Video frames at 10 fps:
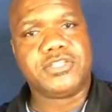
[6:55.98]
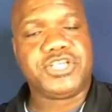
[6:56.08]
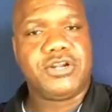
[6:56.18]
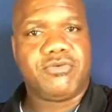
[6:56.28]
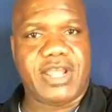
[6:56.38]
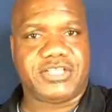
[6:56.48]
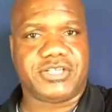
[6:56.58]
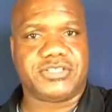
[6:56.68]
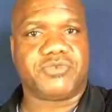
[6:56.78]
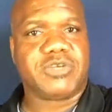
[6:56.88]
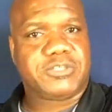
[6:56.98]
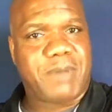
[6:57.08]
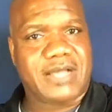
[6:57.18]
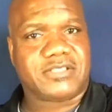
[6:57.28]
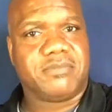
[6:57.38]
generation's
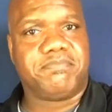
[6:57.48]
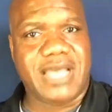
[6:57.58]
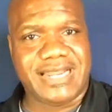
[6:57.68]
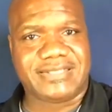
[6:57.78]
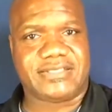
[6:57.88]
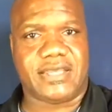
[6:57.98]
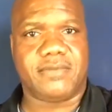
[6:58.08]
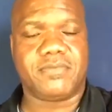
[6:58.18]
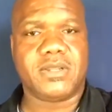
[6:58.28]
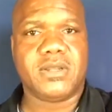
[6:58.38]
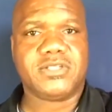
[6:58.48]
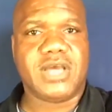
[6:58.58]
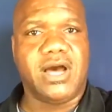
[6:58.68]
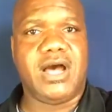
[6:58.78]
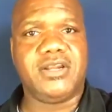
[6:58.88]
responsibility
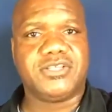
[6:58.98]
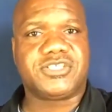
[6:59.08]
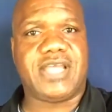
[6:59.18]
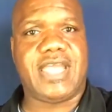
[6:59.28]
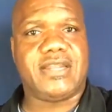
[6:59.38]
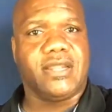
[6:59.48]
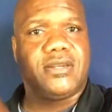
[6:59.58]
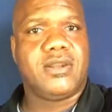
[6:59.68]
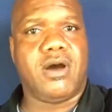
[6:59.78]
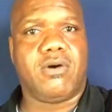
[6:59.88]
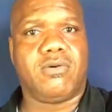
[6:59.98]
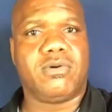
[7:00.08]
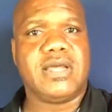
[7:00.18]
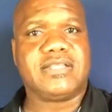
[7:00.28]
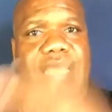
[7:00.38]
to understand and
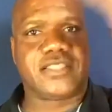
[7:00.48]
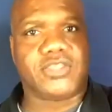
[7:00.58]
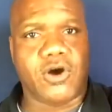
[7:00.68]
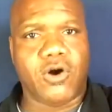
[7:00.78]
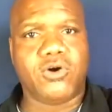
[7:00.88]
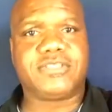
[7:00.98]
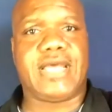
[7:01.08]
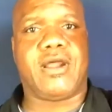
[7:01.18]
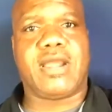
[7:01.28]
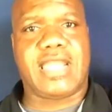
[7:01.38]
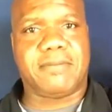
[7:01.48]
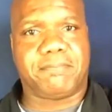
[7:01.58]
know that those that are in